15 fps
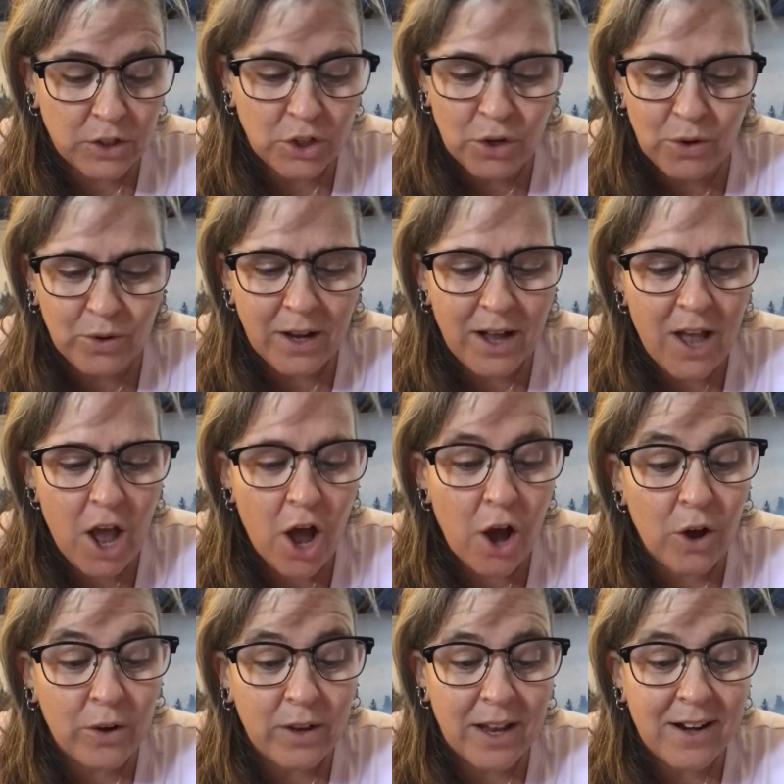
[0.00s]
So,
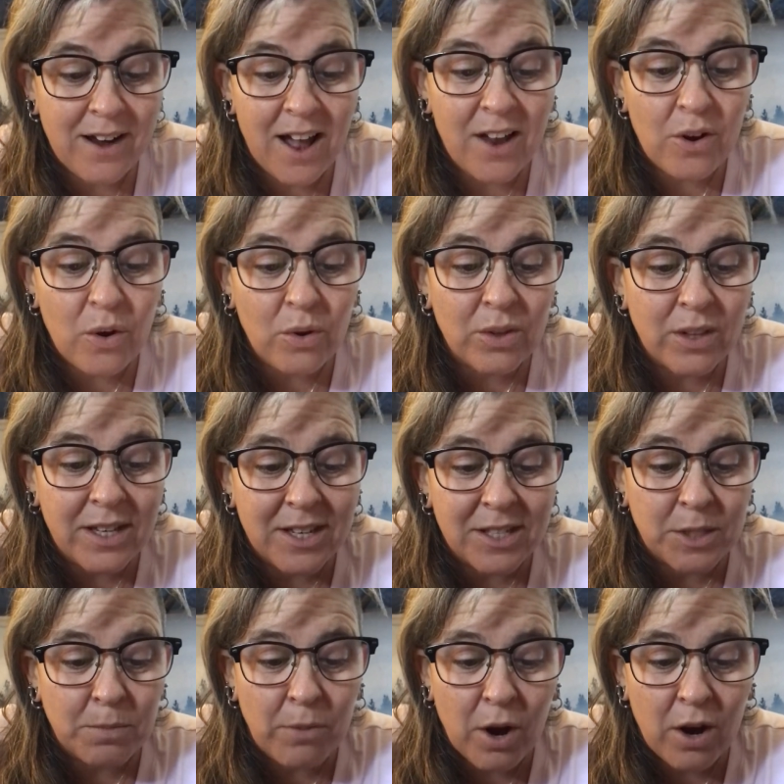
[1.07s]
okay, not only
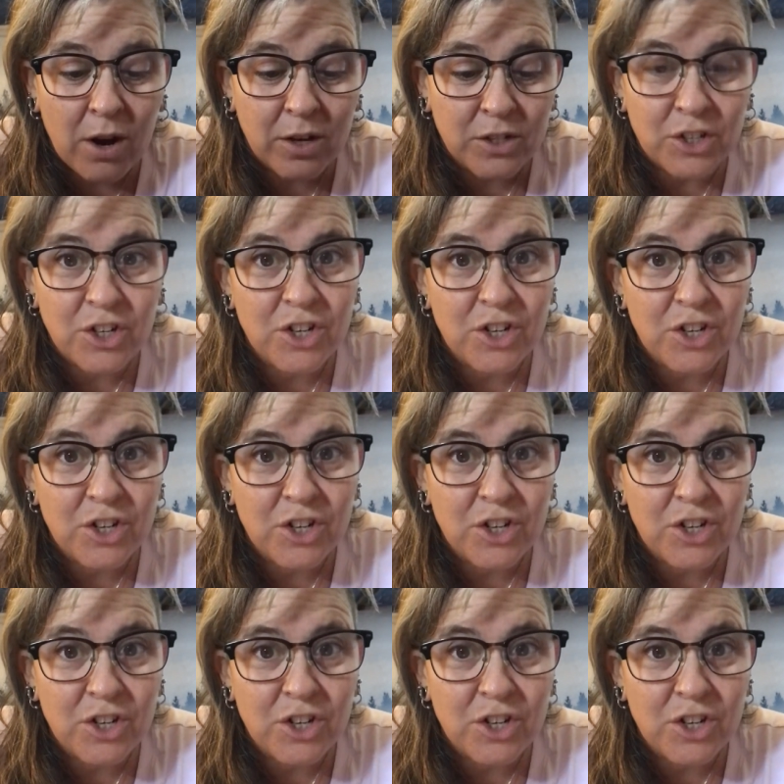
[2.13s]
is Mars